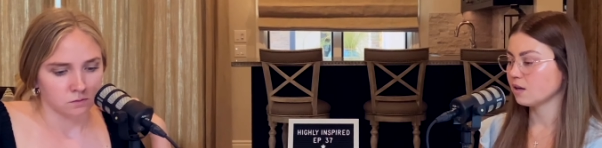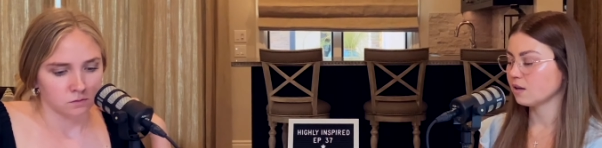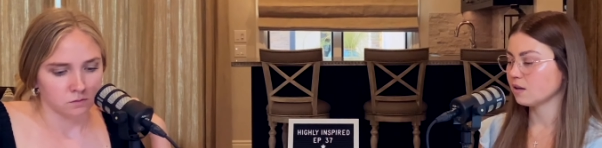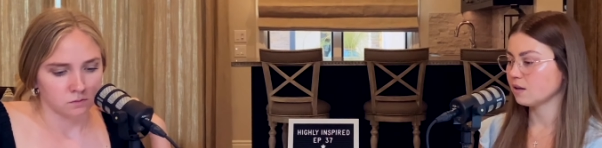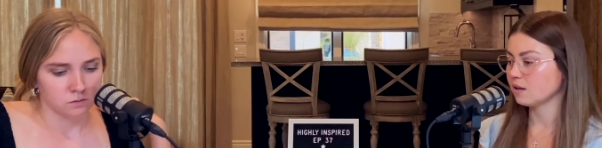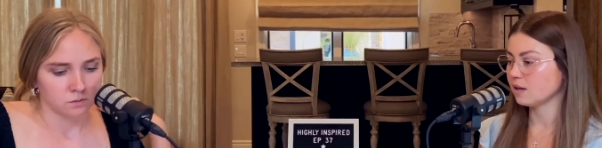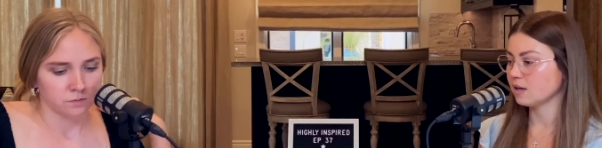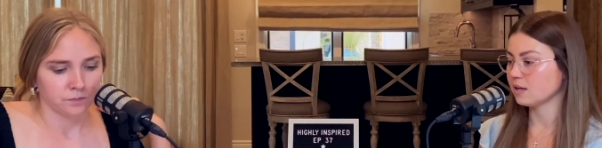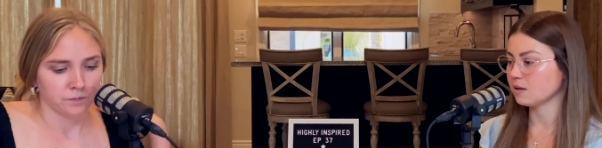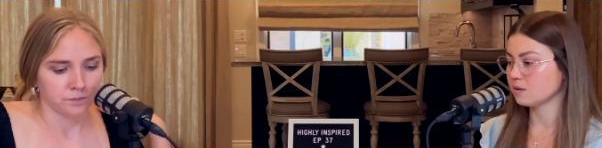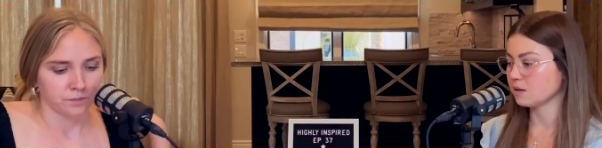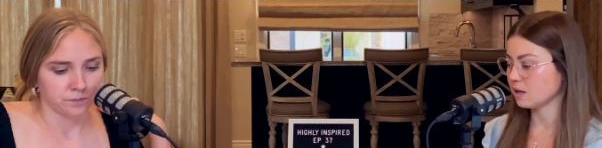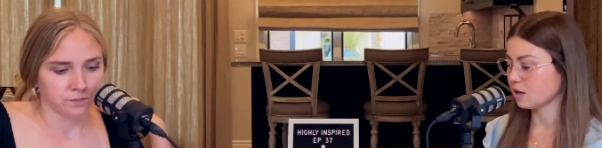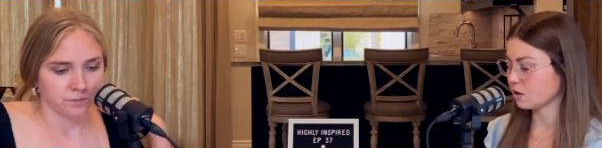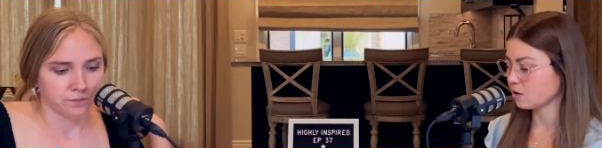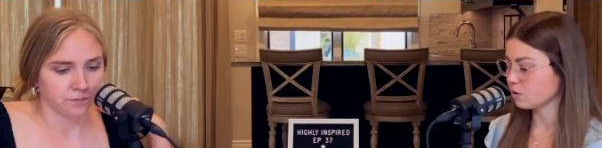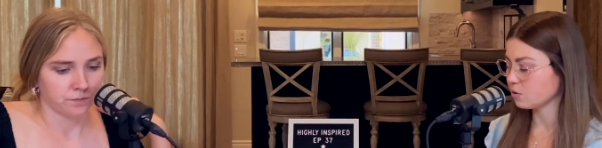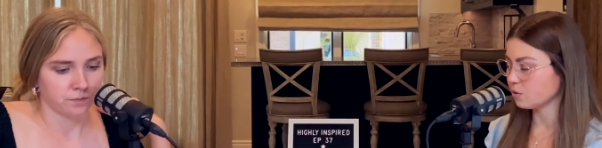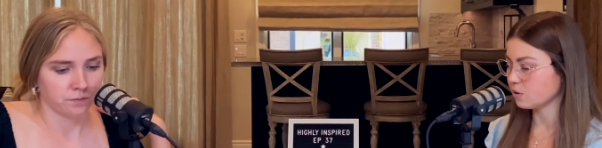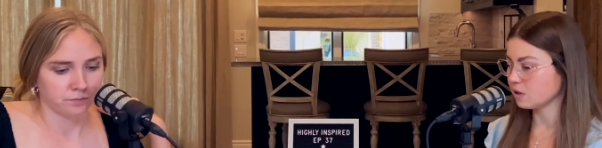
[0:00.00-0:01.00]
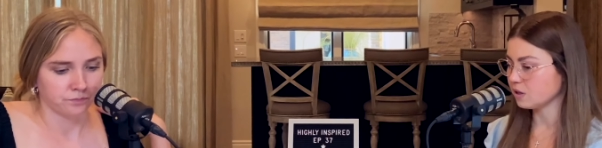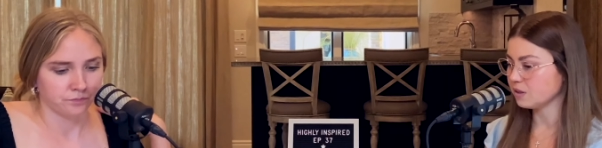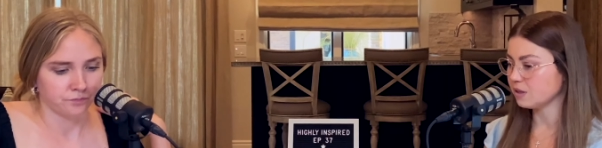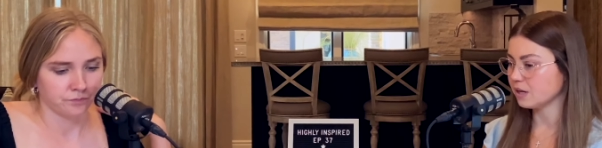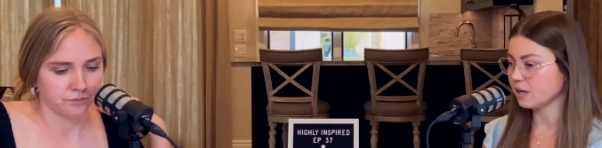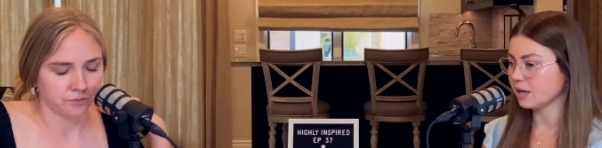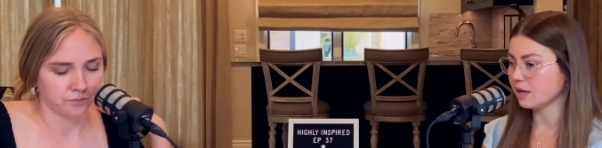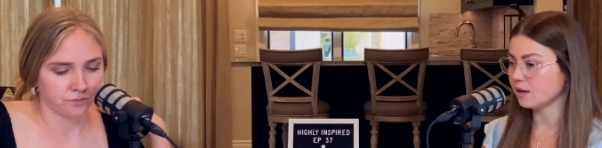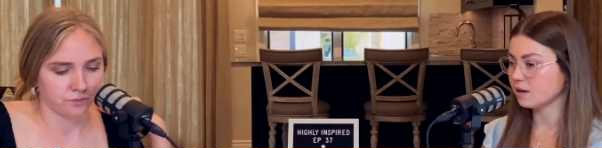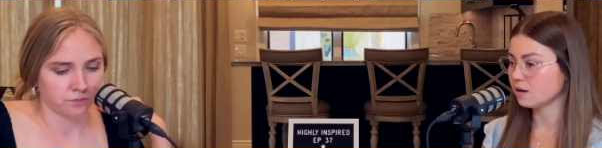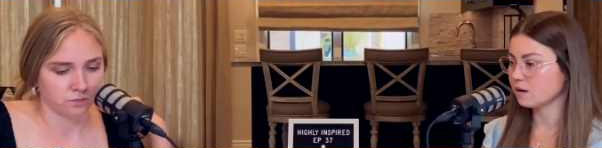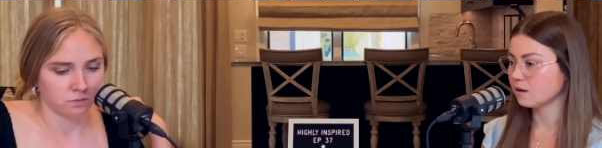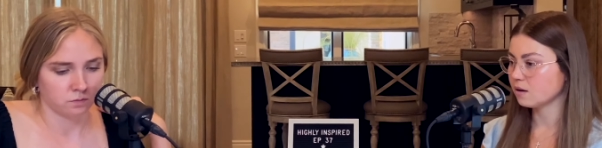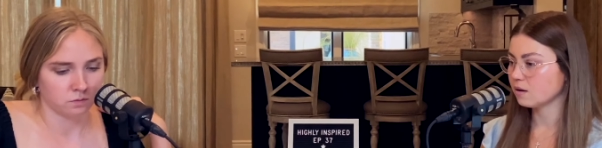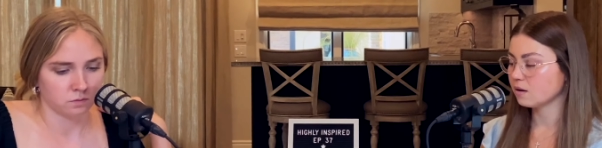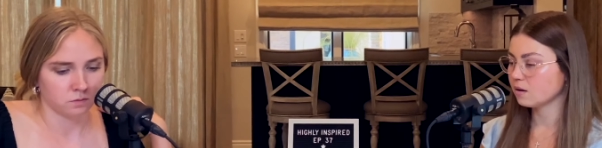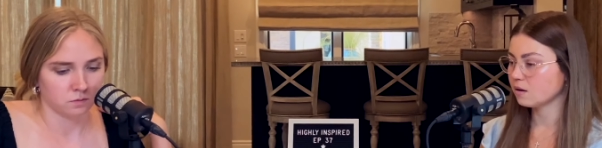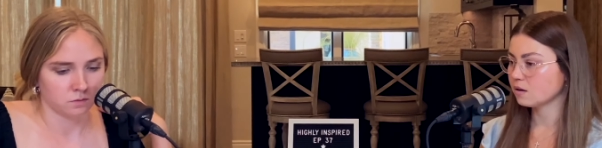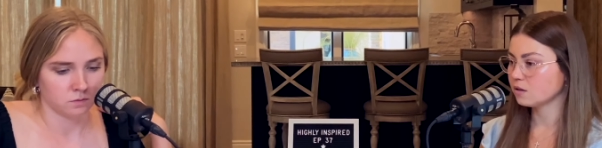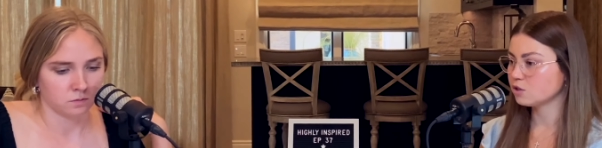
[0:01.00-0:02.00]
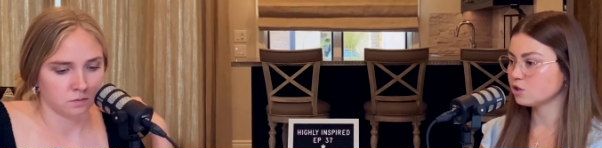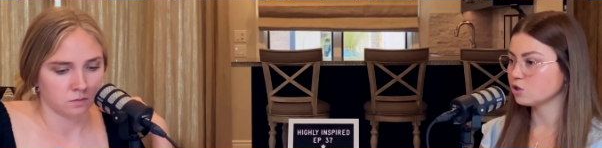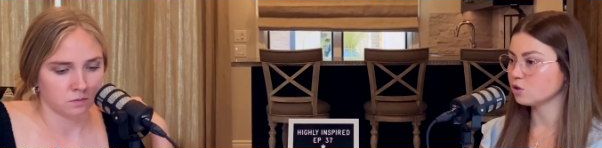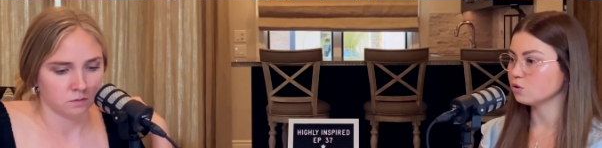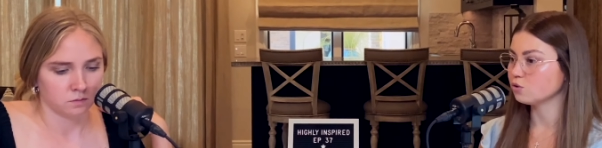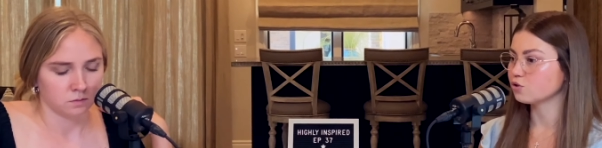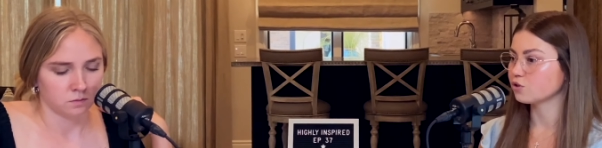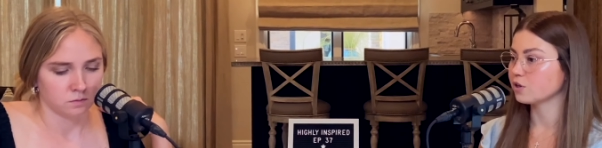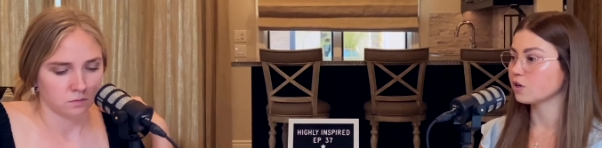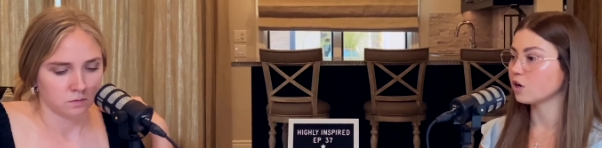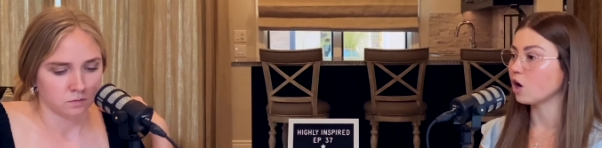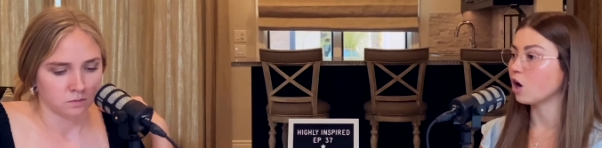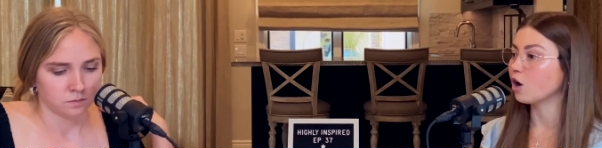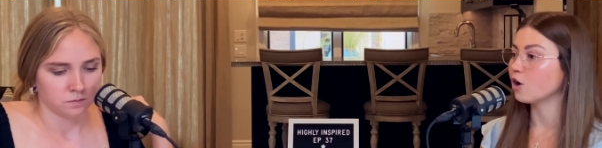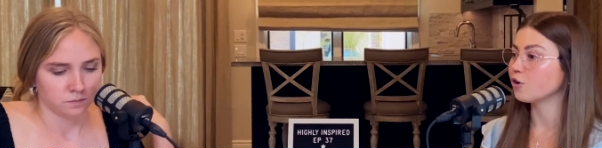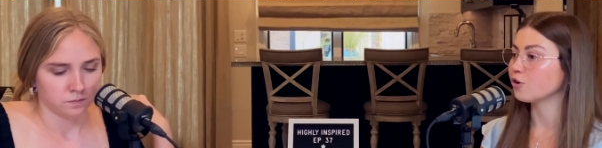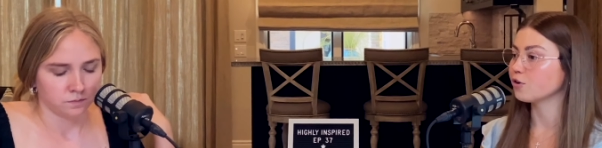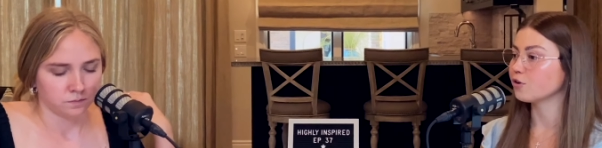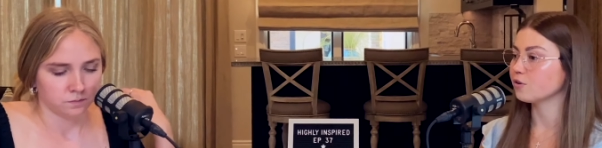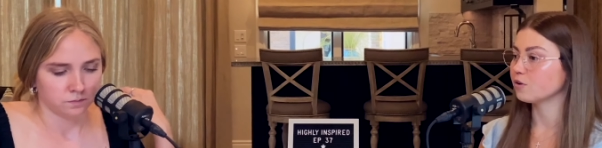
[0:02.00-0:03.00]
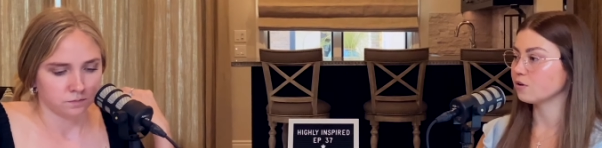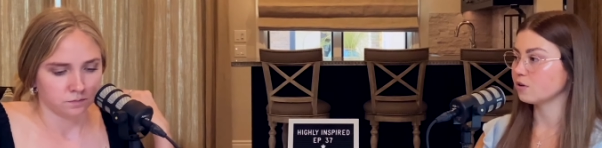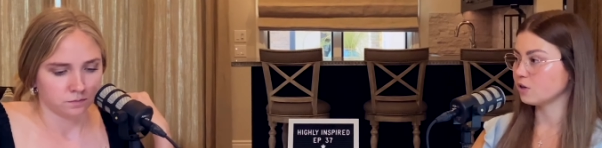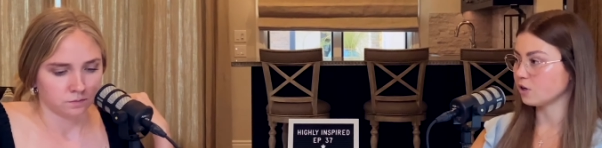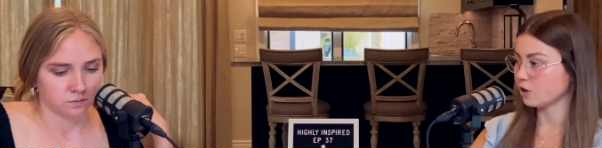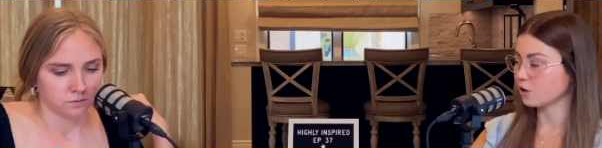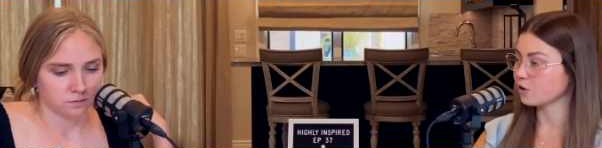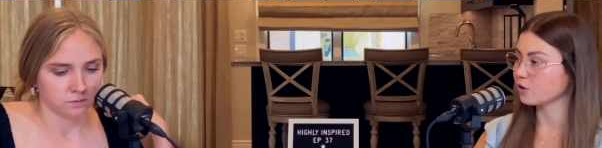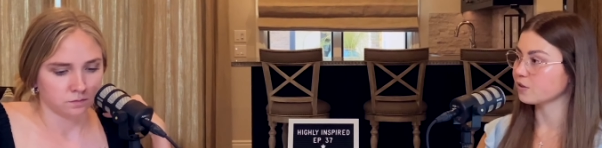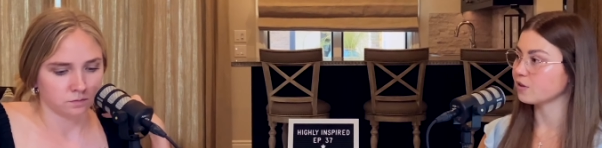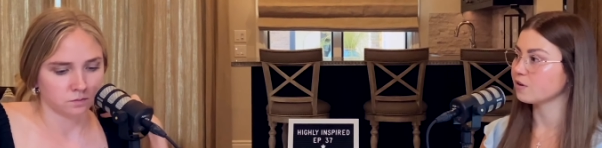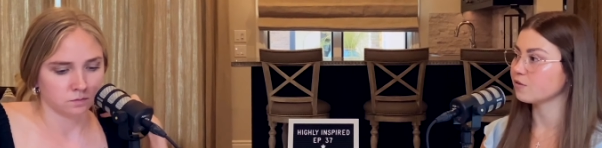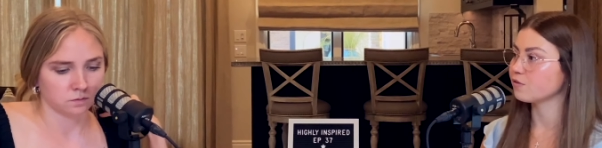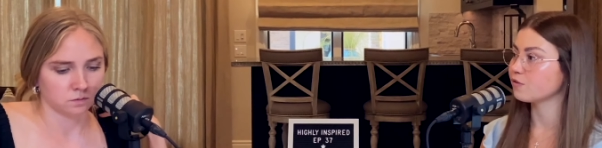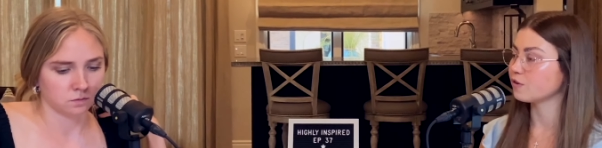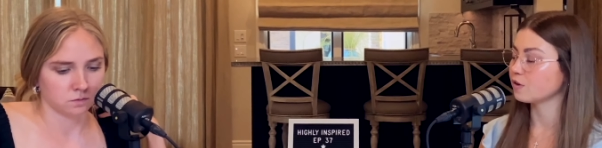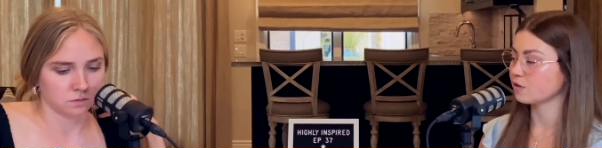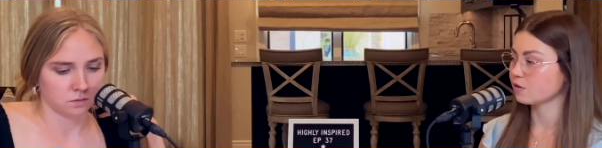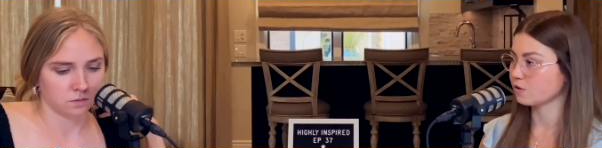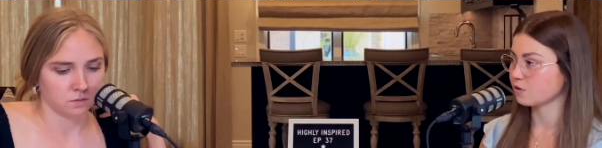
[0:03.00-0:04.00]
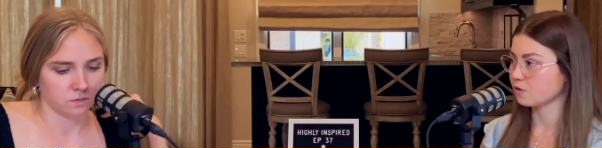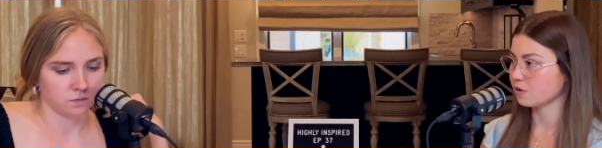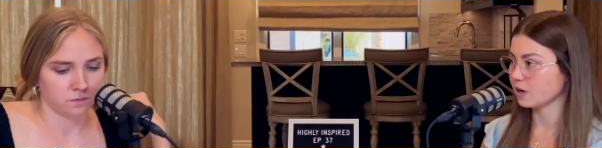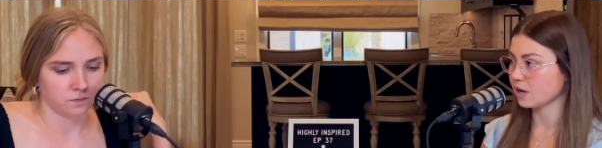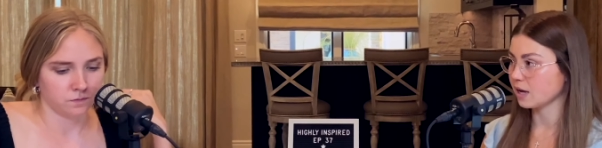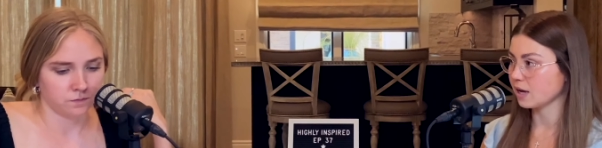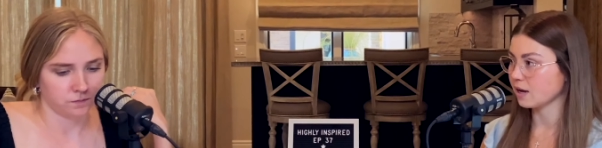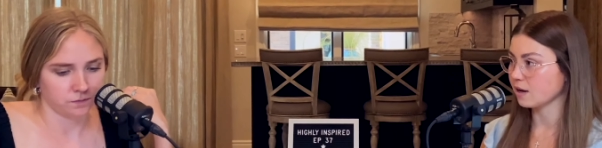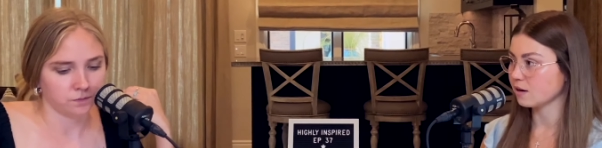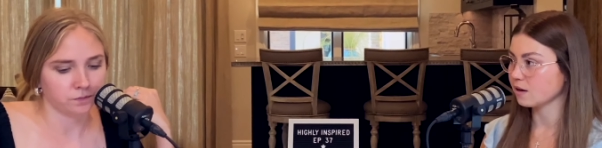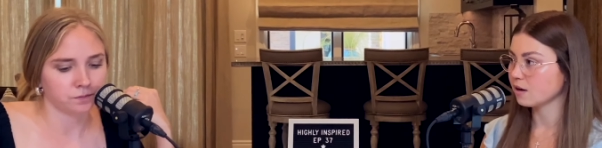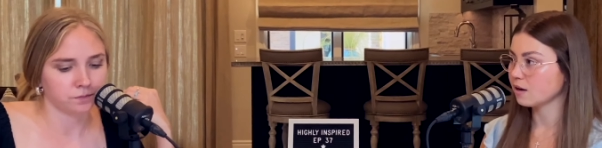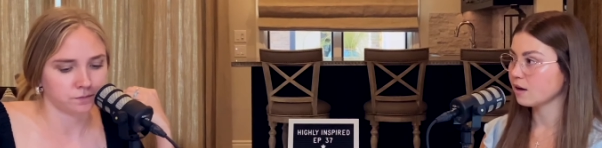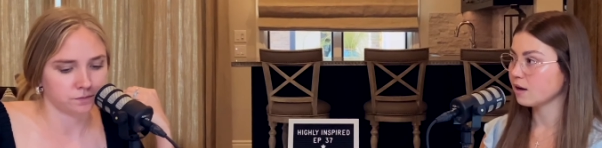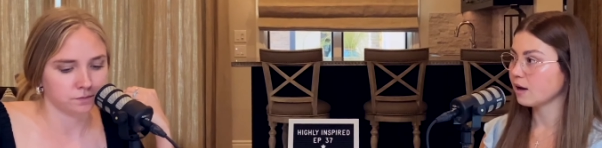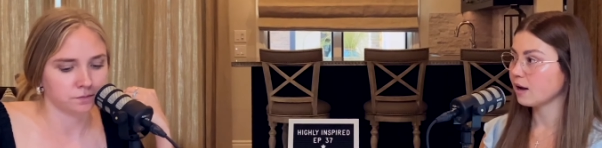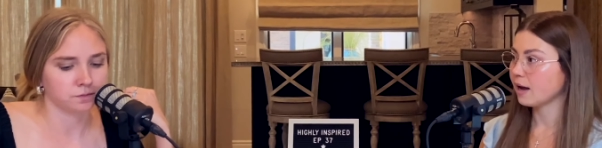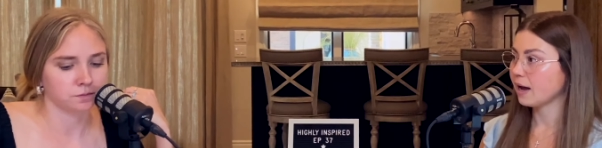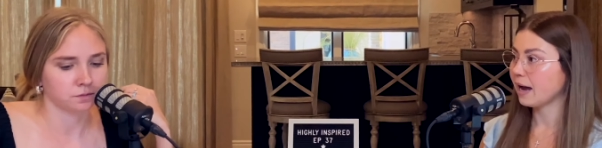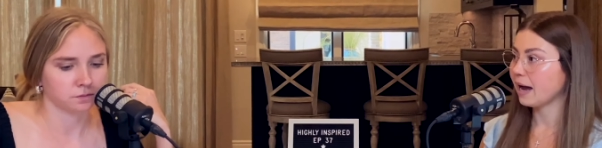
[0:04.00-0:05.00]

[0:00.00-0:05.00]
Speaker 1: it included that children un- younger than fifth grade mm-hmm.